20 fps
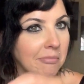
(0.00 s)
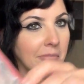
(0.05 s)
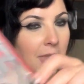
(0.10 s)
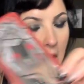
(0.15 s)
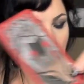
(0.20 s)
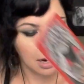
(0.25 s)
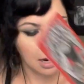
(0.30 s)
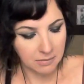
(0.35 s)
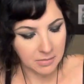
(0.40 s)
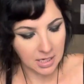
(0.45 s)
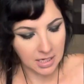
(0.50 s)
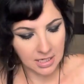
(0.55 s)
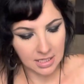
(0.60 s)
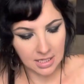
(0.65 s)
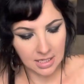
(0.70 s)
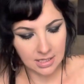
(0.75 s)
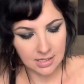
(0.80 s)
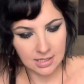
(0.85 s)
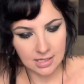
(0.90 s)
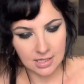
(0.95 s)
I'm not
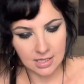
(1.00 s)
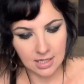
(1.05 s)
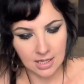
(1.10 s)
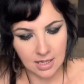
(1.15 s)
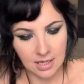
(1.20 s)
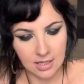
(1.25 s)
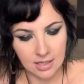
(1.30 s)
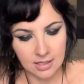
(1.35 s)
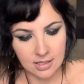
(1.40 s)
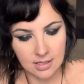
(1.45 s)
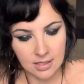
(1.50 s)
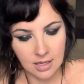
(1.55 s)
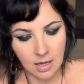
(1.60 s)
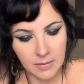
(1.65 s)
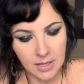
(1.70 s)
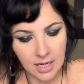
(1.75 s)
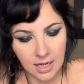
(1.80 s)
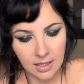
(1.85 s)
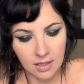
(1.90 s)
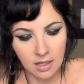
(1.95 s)
against these. I
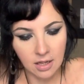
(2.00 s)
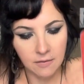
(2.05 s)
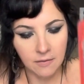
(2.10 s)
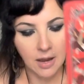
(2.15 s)
mean, I love